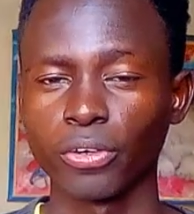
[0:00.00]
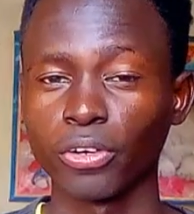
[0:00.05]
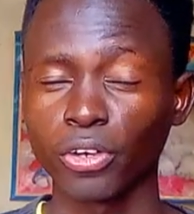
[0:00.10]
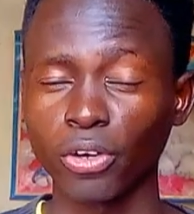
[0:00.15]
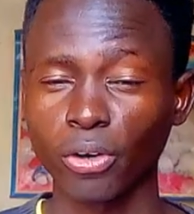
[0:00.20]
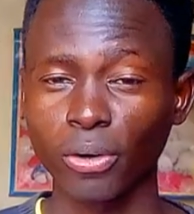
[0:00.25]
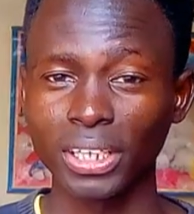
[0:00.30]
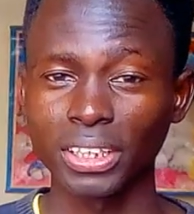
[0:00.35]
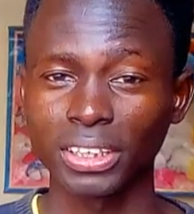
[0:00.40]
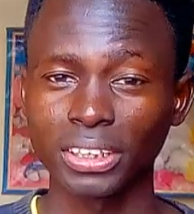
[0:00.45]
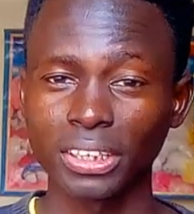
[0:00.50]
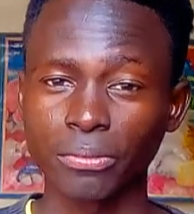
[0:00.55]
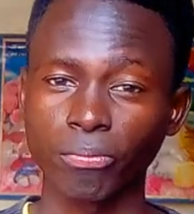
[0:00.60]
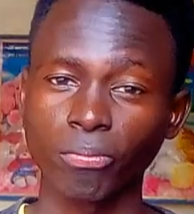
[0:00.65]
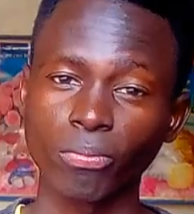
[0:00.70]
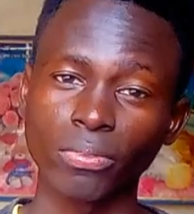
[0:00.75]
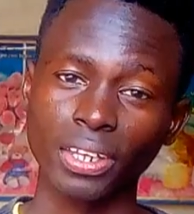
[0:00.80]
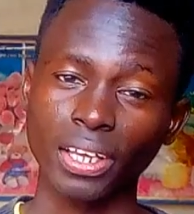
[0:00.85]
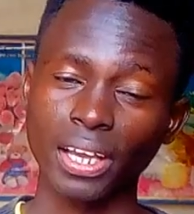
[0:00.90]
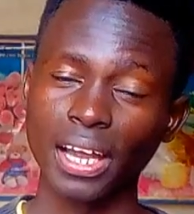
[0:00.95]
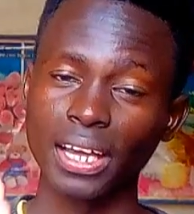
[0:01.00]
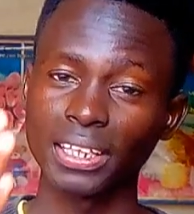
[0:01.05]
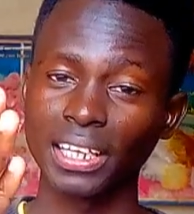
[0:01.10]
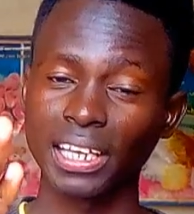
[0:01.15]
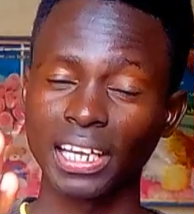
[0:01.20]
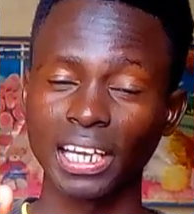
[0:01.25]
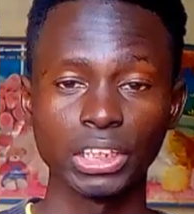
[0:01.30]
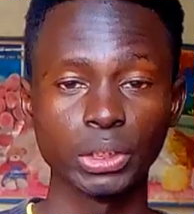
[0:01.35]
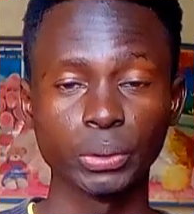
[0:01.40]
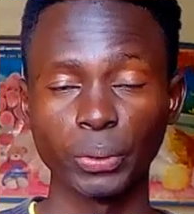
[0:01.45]
you know what?
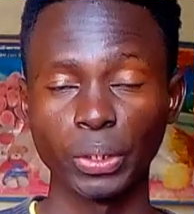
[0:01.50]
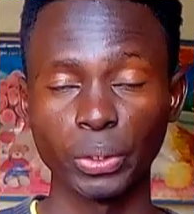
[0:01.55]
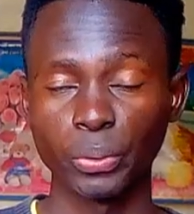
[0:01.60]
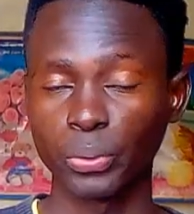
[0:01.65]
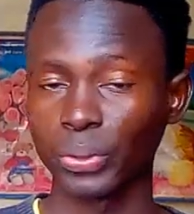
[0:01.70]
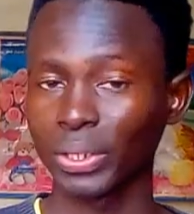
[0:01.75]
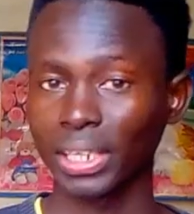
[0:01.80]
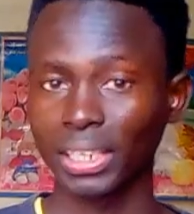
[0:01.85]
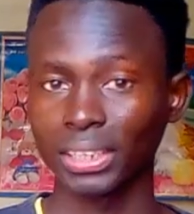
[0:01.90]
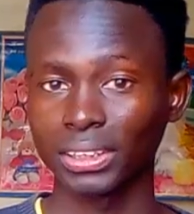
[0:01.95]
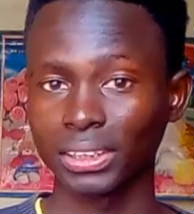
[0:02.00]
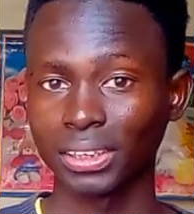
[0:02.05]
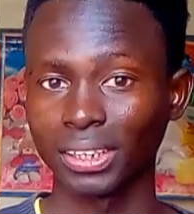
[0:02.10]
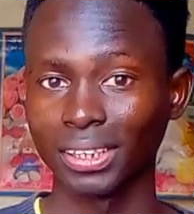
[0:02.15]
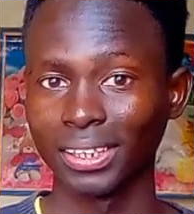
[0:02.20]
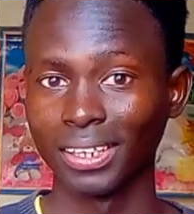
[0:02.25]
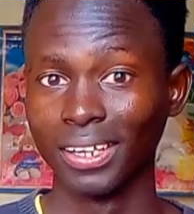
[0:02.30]
Other guys will do that.